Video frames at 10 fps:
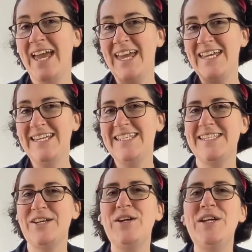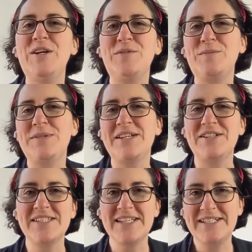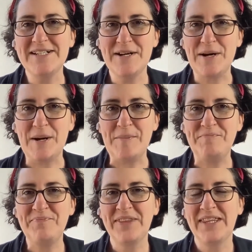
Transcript: Hey, Sarah here from sarahdesign.com,